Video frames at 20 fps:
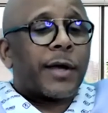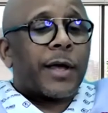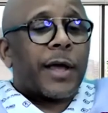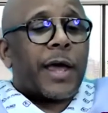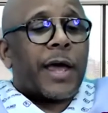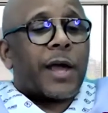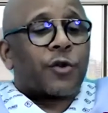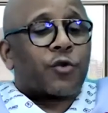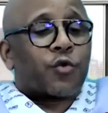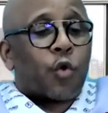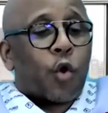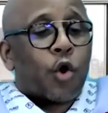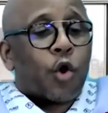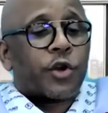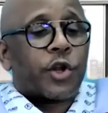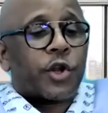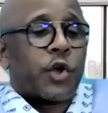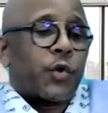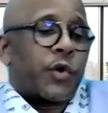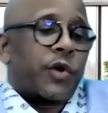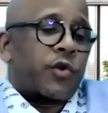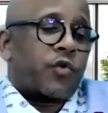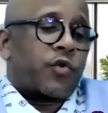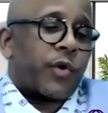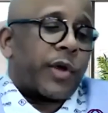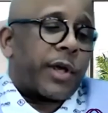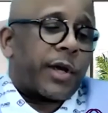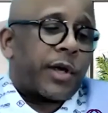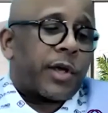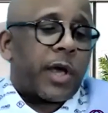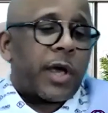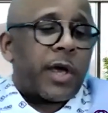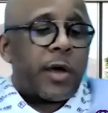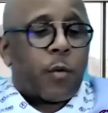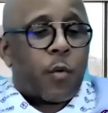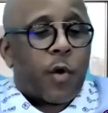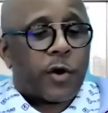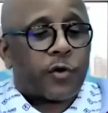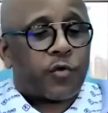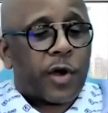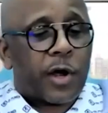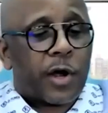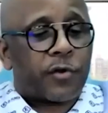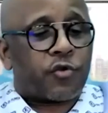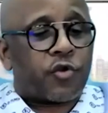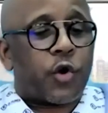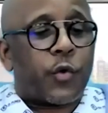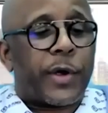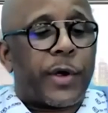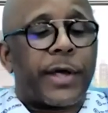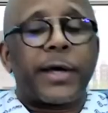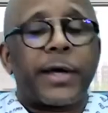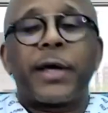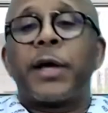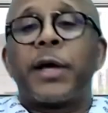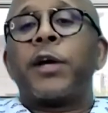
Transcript: to continue doing what you are doing.